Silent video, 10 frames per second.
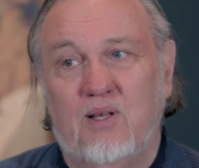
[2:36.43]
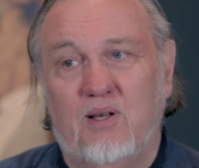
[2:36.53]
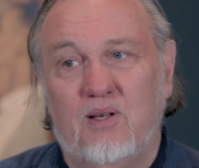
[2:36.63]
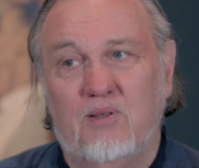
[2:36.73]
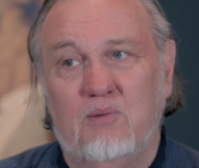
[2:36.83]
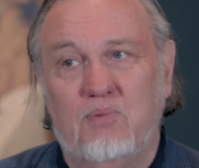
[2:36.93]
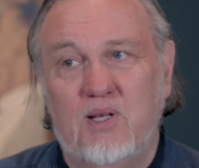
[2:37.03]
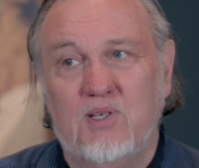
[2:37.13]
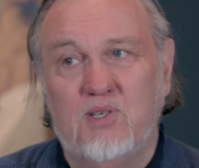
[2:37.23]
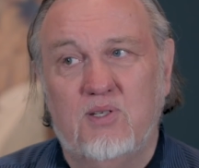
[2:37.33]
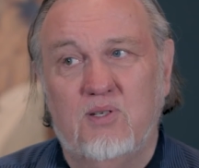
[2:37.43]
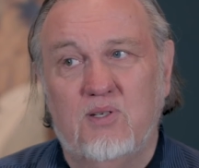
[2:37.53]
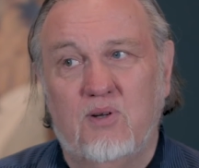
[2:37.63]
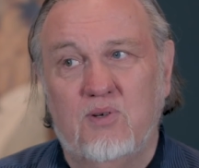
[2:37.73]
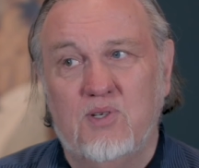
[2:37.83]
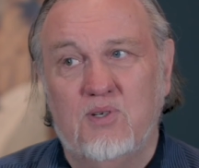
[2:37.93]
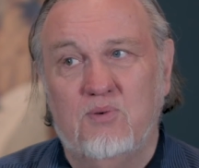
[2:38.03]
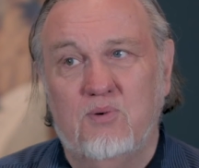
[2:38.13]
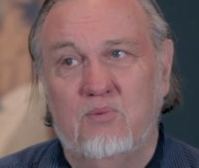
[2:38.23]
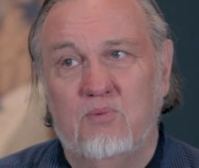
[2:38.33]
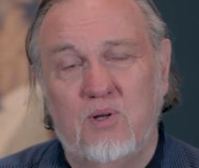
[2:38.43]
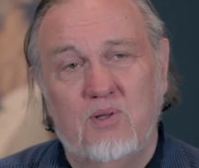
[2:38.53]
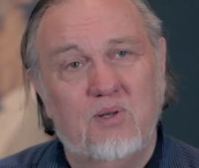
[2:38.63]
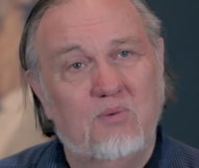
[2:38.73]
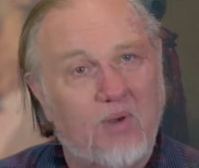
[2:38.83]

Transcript: uh, the piece goes into a really